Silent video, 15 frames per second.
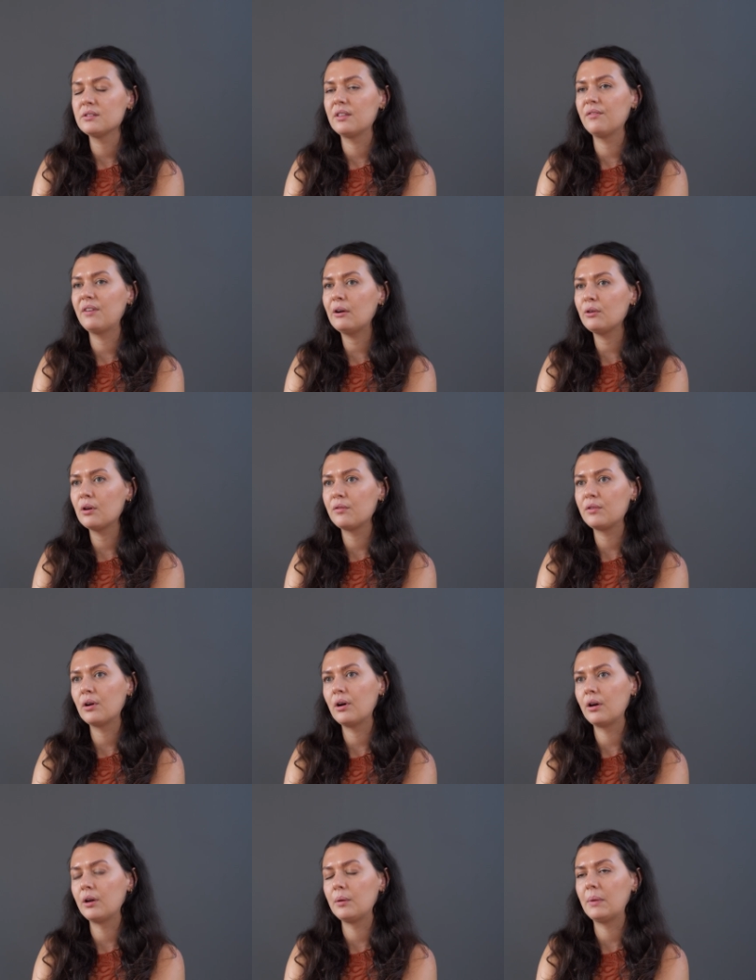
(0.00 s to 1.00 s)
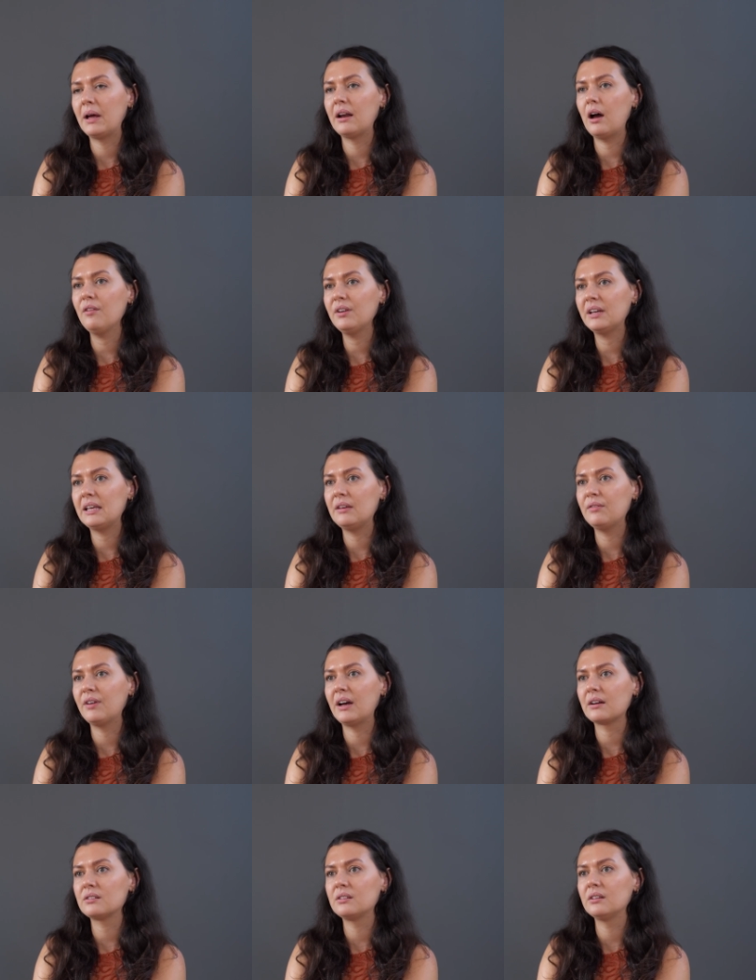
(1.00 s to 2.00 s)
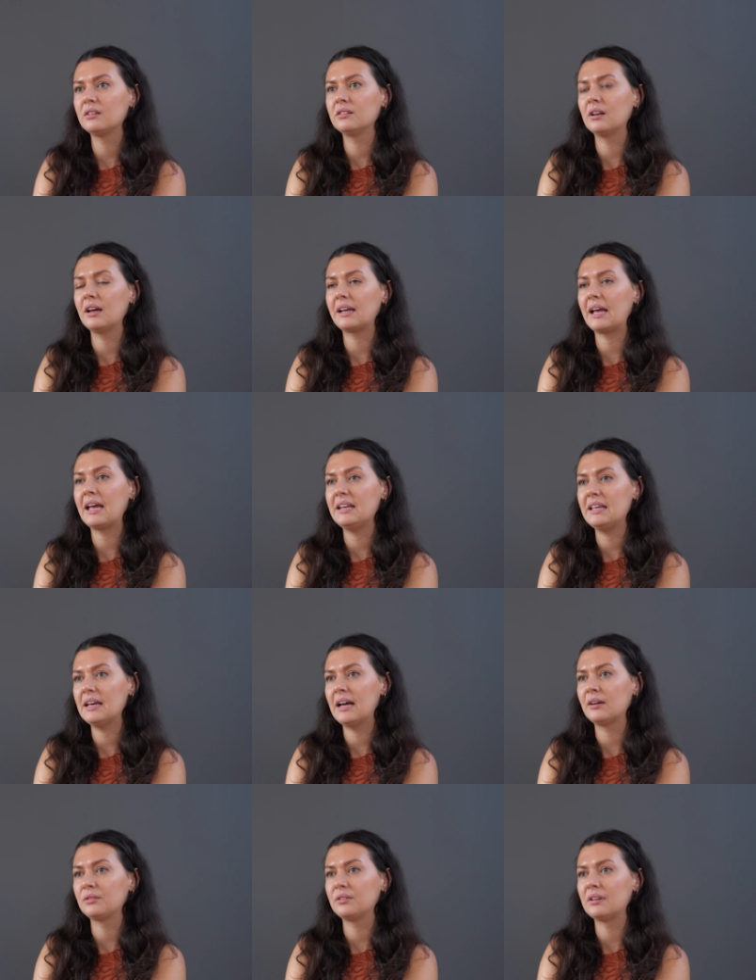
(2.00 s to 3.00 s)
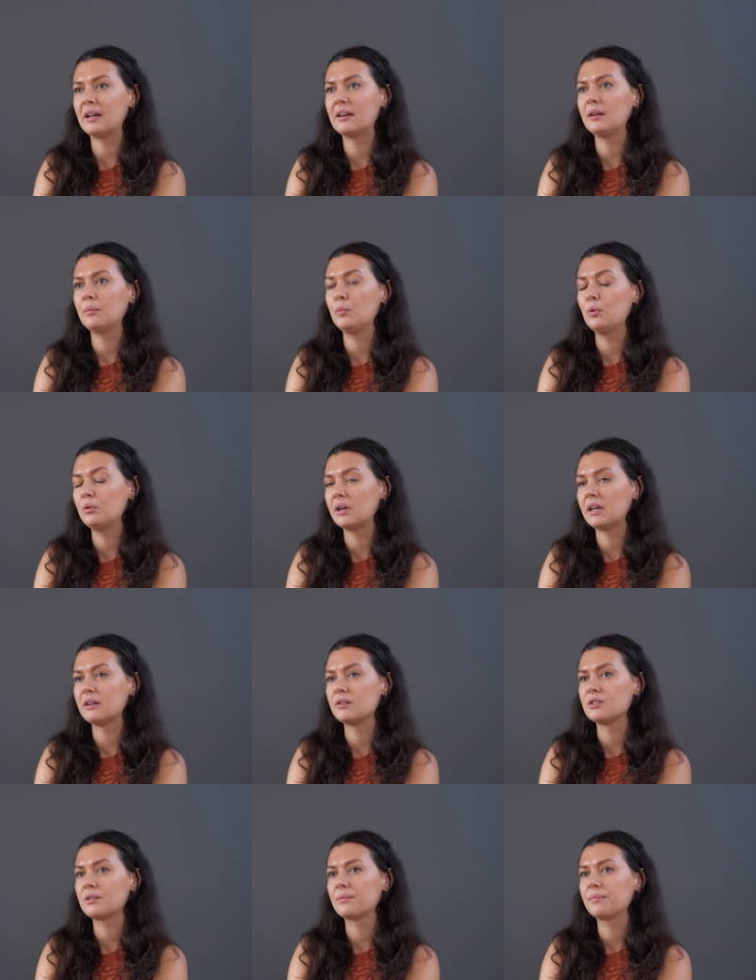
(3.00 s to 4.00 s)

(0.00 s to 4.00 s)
the value of your home, and other key factors like any outstanding mortgage.